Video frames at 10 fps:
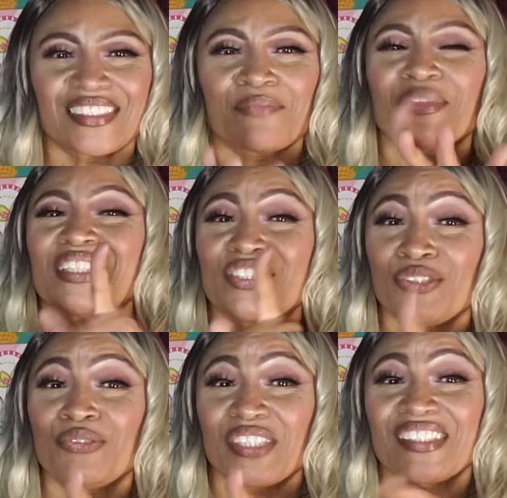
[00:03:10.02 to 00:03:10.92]
something that
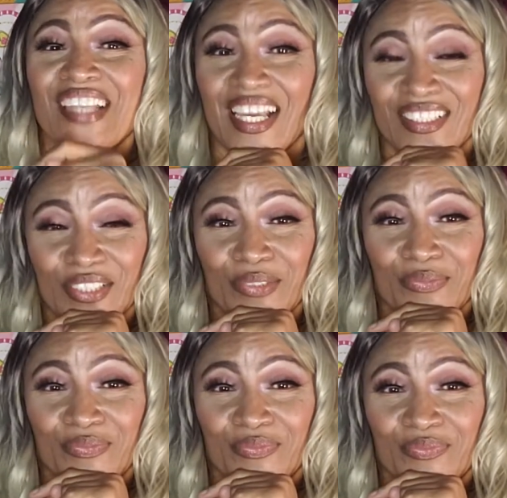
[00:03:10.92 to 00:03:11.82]
you should not do.
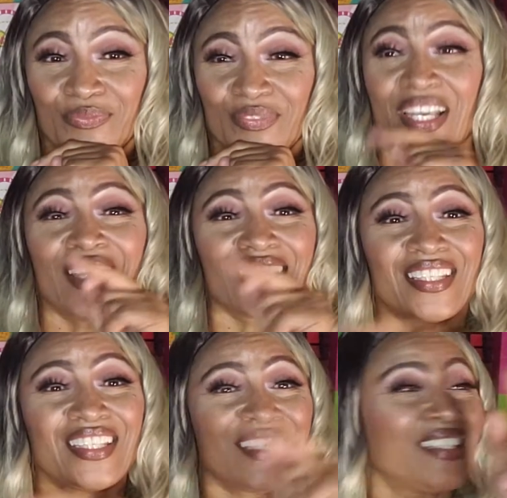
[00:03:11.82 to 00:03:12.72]

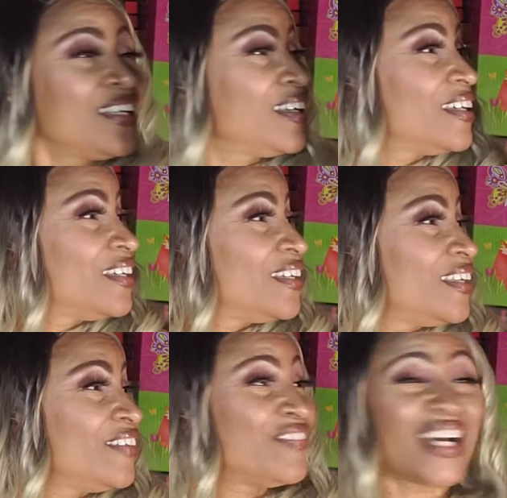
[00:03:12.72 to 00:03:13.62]
Get
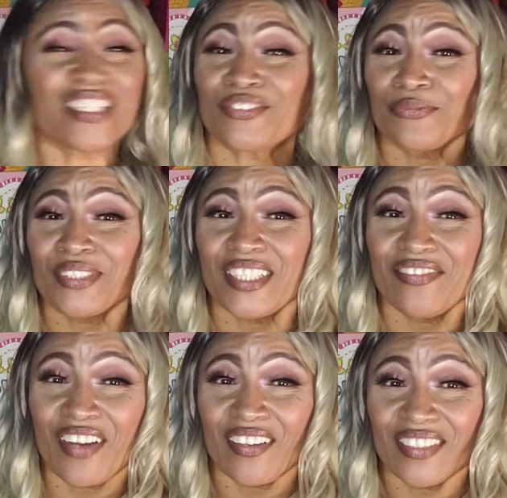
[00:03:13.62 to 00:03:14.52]
advice from Steve
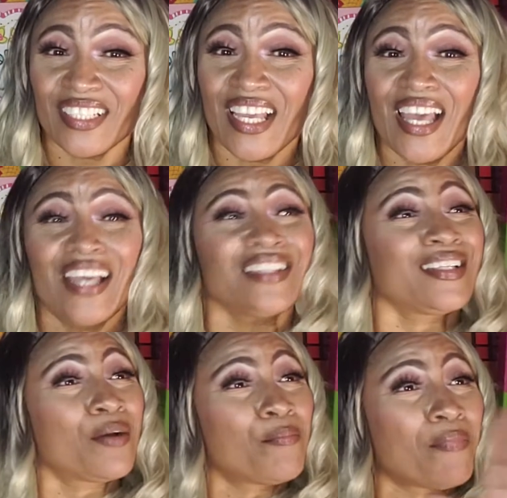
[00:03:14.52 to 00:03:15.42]
Harvey.
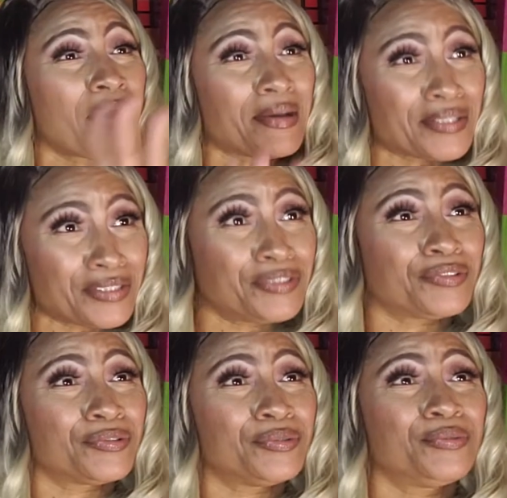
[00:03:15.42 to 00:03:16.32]
Now, mind
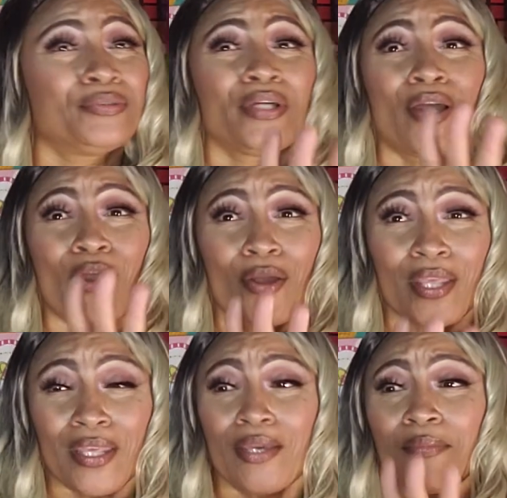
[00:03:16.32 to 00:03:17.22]
you,
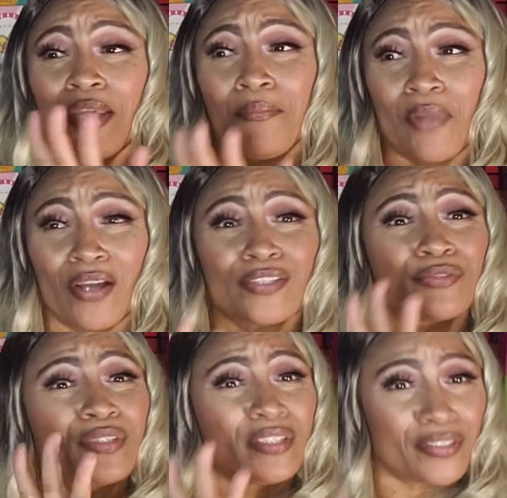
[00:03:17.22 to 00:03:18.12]
him and
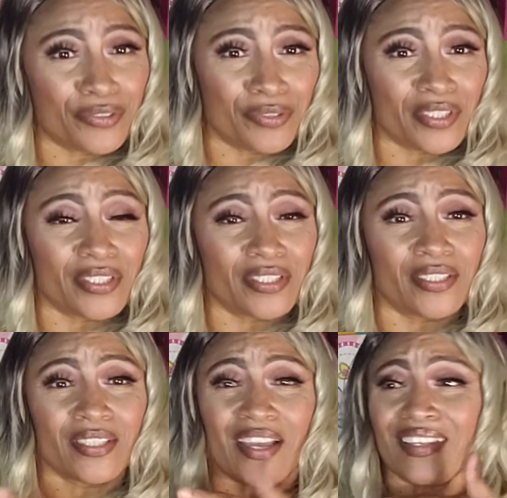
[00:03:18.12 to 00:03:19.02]
Marjorie, they're doing
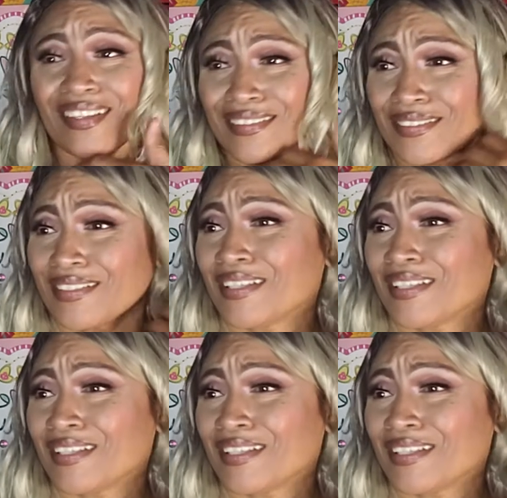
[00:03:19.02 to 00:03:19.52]
good, I guess.